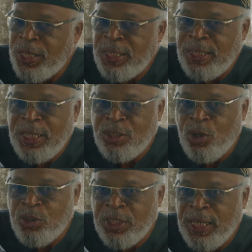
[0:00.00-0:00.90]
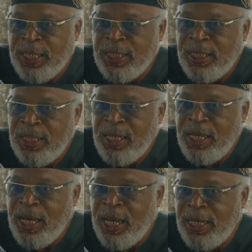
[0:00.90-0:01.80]
8 days altogether.
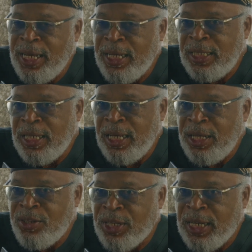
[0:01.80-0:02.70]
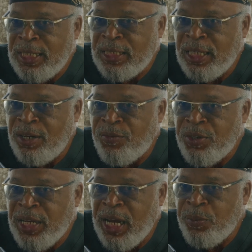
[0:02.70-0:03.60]
And the 8 days, like I said,
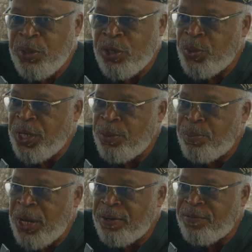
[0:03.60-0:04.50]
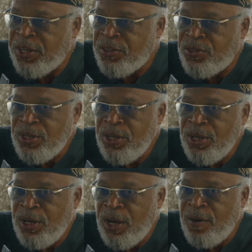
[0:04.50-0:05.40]
every night we create a PANAFEST
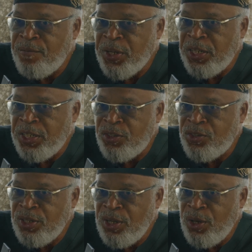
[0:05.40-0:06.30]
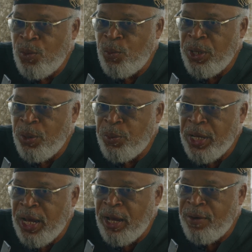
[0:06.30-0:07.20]
village where
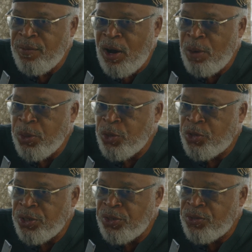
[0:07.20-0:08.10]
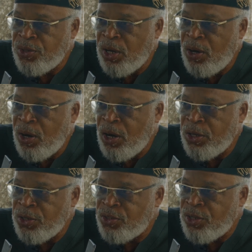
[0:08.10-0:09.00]
we have our merchants, our
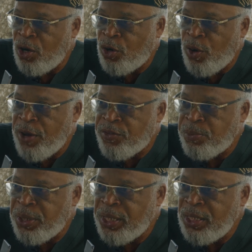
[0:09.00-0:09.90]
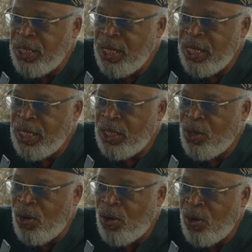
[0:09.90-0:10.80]
artists, our craftsmen. They
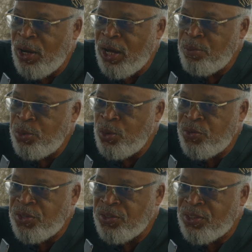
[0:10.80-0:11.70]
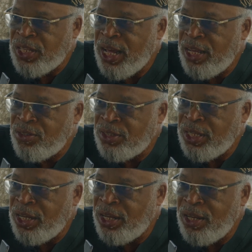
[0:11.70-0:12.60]
all have booths and stands
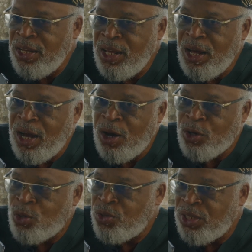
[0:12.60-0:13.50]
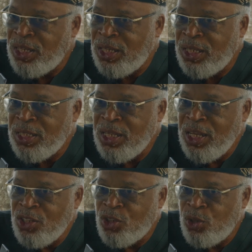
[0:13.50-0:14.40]
there, our cuisine.
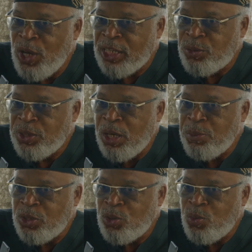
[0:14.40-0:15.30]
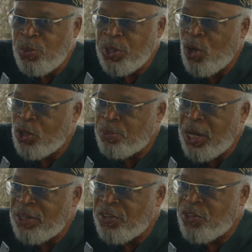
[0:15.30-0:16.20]
So you actually come into what we call the
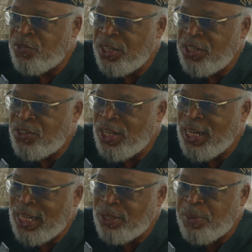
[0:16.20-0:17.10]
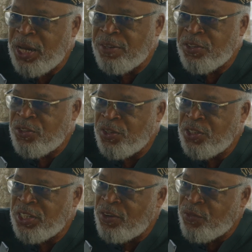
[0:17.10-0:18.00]
PANAFEST Village. And at the PANAFEST
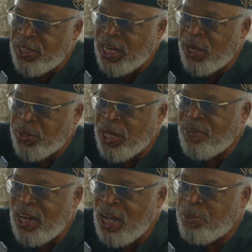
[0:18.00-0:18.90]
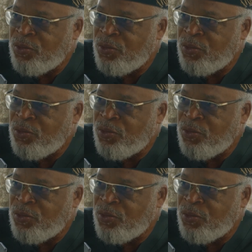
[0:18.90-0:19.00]
Village, every night we have live